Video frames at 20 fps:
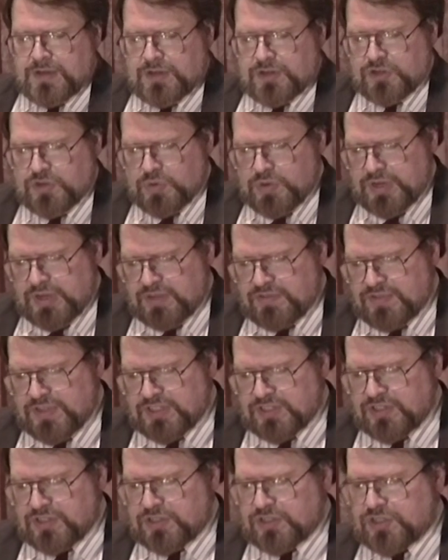During a
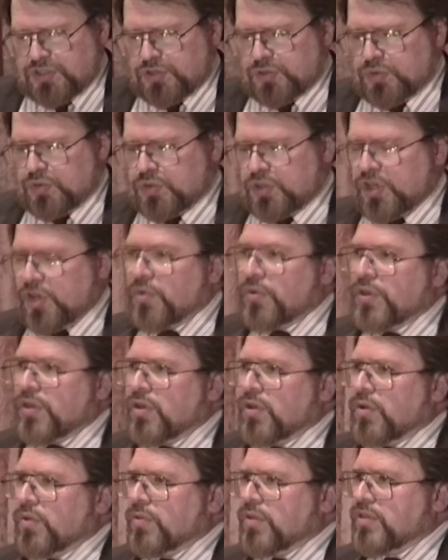visit to
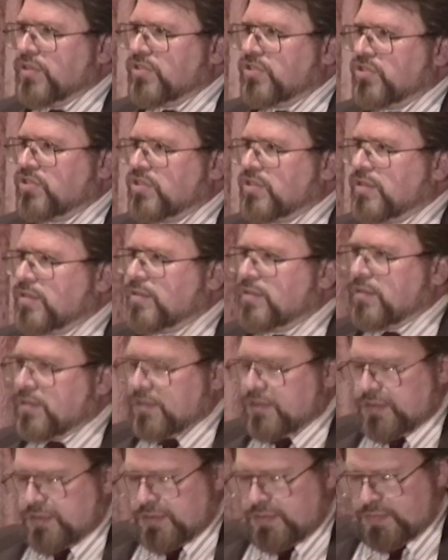Tokyo this
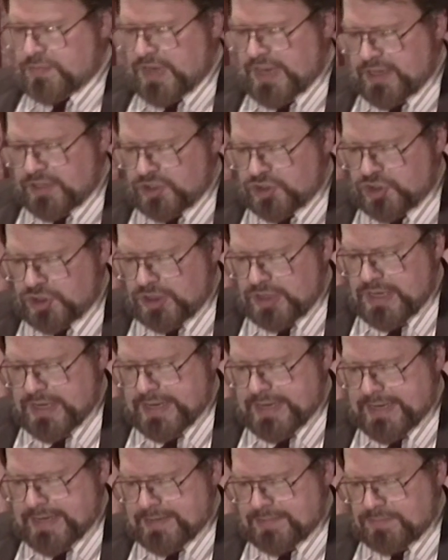past
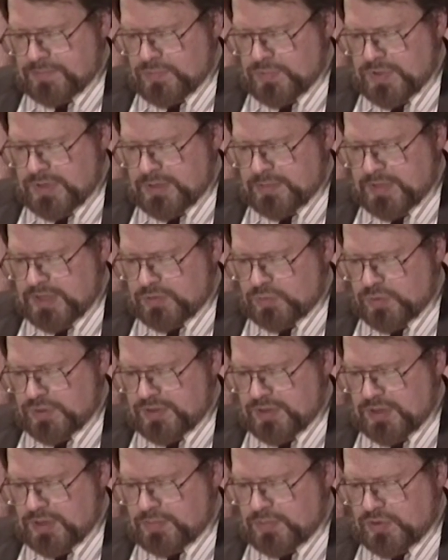July, where I met
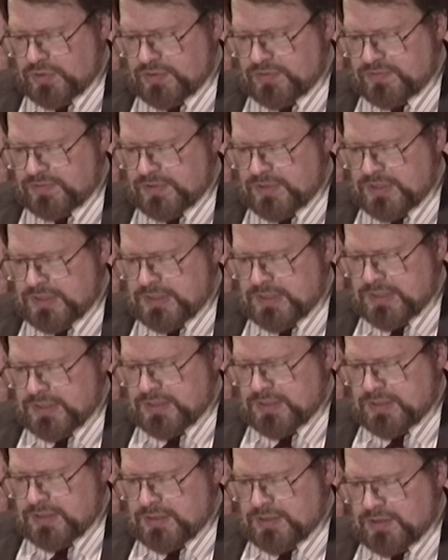with a number of
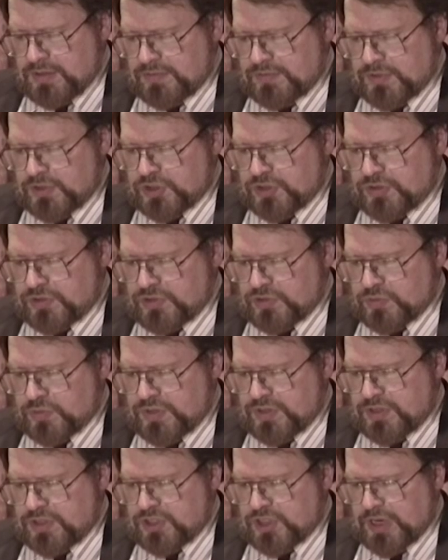officials
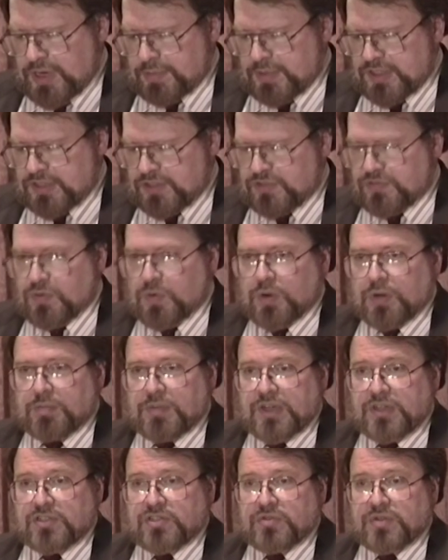with the Japanese Foreign
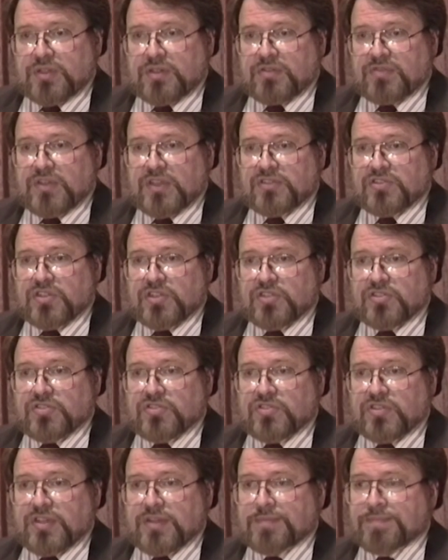Ministry and Defense
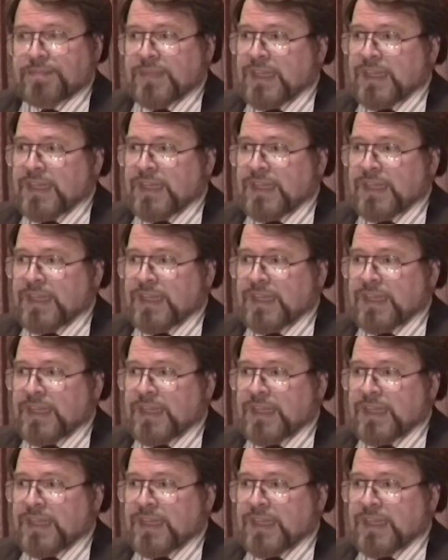Agency,